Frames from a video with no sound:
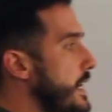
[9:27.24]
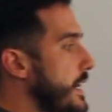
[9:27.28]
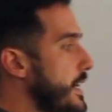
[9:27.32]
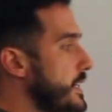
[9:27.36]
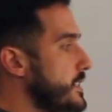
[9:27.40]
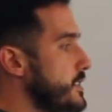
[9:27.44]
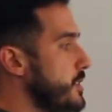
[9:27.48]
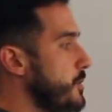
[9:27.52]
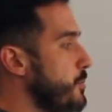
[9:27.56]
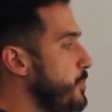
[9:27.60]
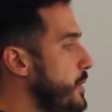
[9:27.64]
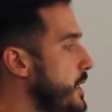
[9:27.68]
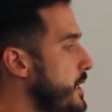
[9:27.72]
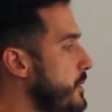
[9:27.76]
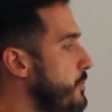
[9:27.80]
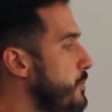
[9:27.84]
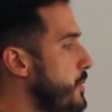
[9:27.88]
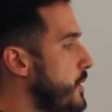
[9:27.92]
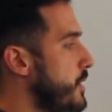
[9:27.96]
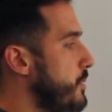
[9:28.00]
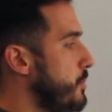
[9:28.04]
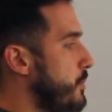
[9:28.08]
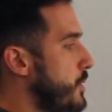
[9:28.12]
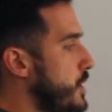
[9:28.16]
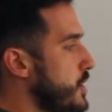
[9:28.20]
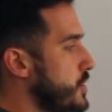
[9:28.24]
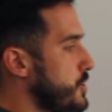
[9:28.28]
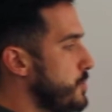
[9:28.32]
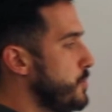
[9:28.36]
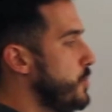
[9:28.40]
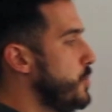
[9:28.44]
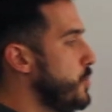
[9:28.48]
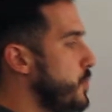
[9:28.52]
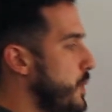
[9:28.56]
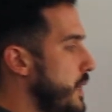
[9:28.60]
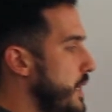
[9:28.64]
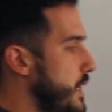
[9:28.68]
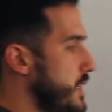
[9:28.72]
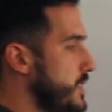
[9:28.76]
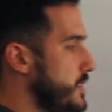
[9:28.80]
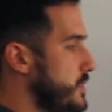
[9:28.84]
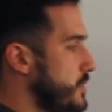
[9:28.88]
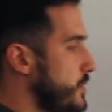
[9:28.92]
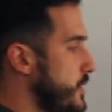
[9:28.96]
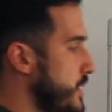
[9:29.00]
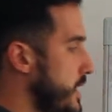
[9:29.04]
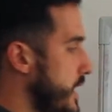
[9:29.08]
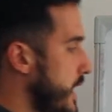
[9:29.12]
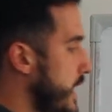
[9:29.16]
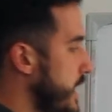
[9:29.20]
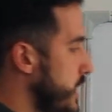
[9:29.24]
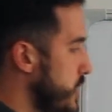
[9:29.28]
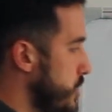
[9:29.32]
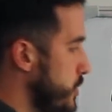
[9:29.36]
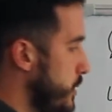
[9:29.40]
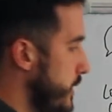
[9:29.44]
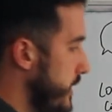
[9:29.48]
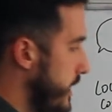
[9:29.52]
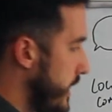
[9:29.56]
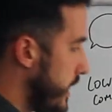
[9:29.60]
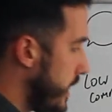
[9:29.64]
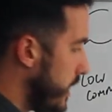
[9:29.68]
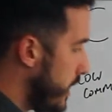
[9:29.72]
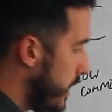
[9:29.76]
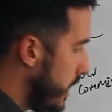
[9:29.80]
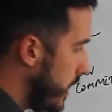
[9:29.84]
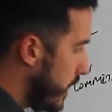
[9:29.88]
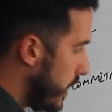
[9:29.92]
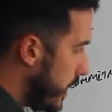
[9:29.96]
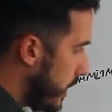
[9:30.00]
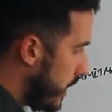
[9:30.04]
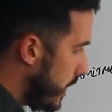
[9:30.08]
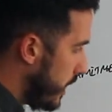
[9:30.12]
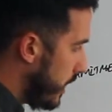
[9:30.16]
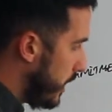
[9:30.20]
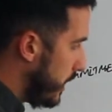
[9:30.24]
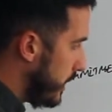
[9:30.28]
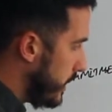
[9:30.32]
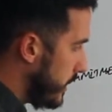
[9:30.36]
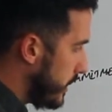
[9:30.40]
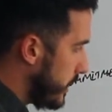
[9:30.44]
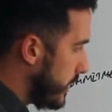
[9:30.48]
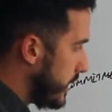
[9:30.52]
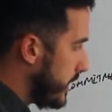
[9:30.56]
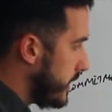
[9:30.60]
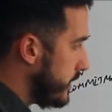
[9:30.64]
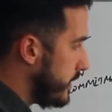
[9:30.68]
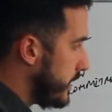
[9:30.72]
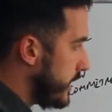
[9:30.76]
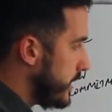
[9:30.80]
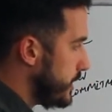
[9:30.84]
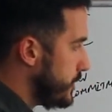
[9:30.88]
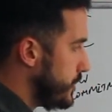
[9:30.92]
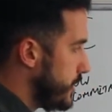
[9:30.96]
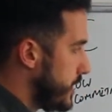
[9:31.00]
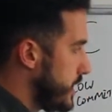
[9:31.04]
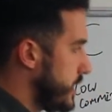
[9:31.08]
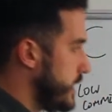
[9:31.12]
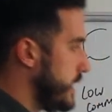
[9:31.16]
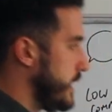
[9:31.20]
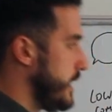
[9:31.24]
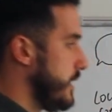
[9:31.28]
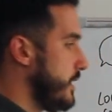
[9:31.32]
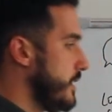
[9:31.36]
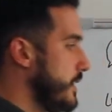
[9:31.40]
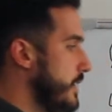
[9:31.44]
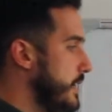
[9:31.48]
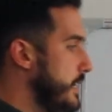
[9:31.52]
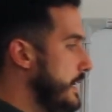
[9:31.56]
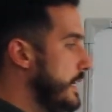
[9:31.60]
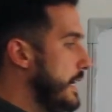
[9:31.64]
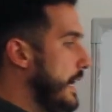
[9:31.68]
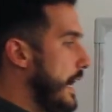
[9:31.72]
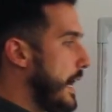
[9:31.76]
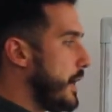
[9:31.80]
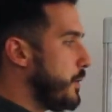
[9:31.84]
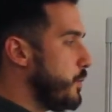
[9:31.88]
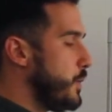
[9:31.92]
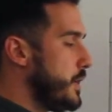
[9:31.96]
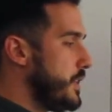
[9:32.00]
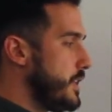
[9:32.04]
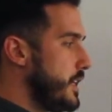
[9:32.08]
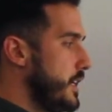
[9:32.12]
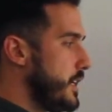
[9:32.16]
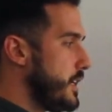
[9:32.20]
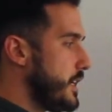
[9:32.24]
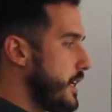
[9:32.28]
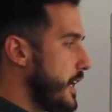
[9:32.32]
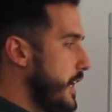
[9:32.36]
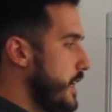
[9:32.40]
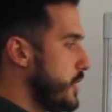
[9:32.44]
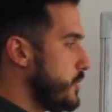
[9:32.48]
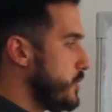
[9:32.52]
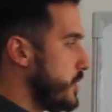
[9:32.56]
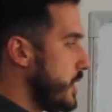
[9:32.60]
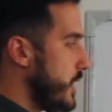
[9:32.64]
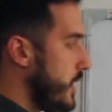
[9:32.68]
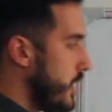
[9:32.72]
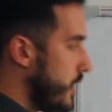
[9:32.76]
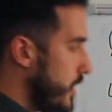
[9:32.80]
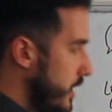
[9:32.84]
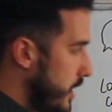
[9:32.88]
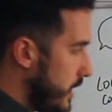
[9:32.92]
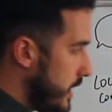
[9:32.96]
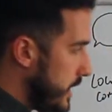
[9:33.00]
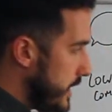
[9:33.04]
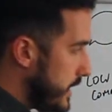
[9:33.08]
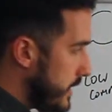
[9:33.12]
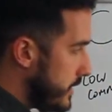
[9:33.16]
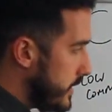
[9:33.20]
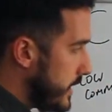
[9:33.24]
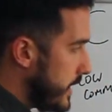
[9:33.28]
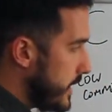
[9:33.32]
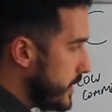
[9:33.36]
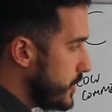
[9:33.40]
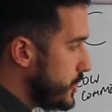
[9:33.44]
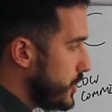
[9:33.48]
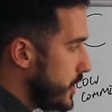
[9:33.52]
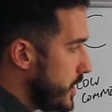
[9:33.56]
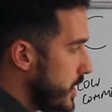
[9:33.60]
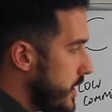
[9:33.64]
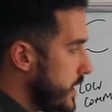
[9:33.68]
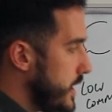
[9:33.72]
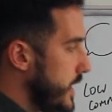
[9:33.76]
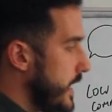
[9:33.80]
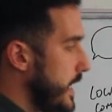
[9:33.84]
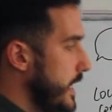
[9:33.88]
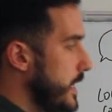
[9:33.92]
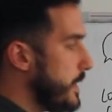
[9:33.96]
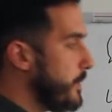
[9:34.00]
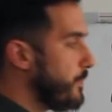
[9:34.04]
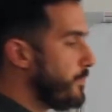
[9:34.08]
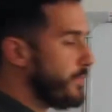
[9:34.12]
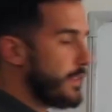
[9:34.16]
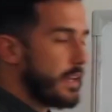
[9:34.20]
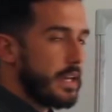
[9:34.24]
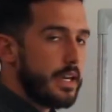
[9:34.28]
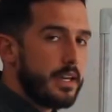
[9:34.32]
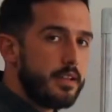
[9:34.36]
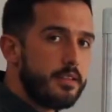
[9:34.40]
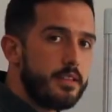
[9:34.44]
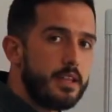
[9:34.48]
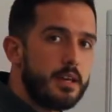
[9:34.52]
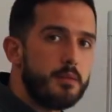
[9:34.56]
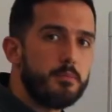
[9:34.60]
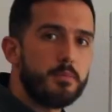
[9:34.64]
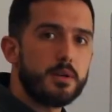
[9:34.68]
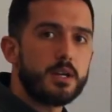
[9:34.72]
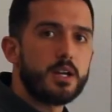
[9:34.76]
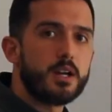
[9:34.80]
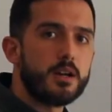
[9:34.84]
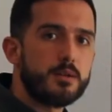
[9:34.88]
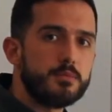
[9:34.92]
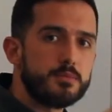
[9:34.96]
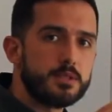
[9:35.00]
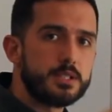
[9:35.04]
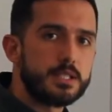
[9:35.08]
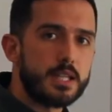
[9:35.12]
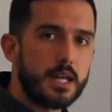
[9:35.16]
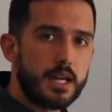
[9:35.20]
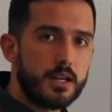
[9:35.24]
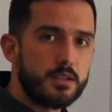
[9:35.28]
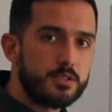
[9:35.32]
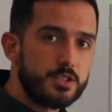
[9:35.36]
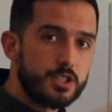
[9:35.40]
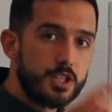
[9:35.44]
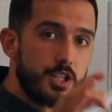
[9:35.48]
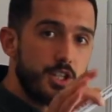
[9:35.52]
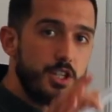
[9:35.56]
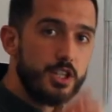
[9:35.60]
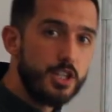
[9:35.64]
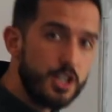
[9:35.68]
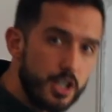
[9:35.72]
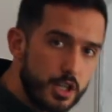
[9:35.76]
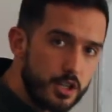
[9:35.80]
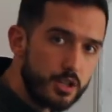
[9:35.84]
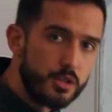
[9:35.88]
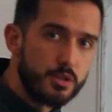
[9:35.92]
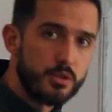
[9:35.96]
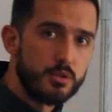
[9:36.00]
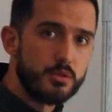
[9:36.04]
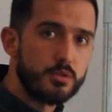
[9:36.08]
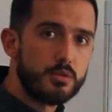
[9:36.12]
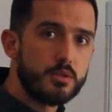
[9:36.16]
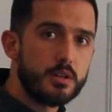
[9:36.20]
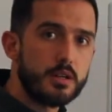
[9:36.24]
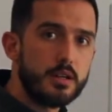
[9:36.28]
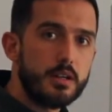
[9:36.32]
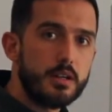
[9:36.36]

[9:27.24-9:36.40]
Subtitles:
is that people are much more willing to engage with it earlier in their journey. And when they engage with it early in their journey, it then becomes down to you